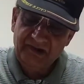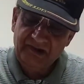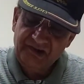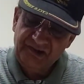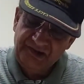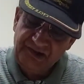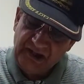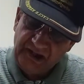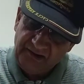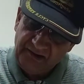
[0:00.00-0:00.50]

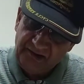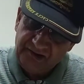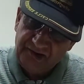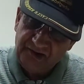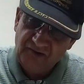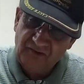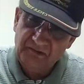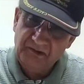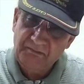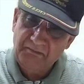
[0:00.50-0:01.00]

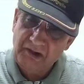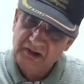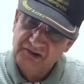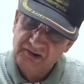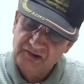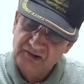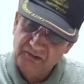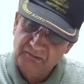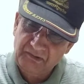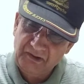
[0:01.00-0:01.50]
degeneration of the
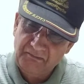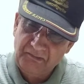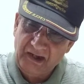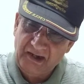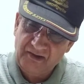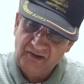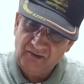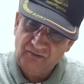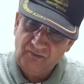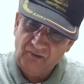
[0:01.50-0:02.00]
muscles of the
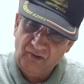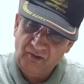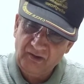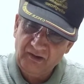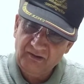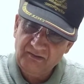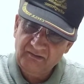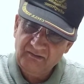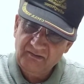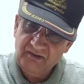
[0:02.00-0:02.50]
bladder wall.
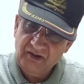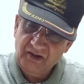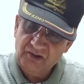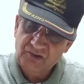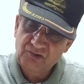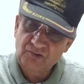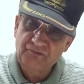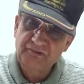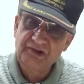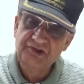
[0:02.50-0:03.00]

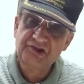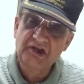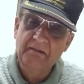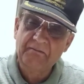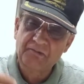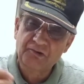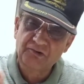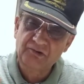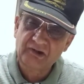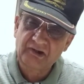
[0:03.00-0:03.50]
So we
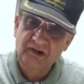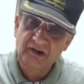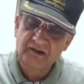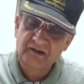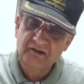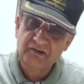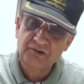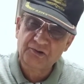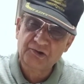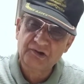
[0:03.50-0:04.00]
jump to the
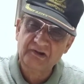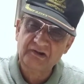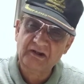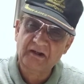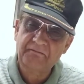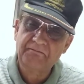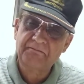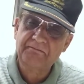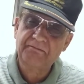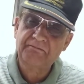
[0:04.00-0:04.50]
conclusion that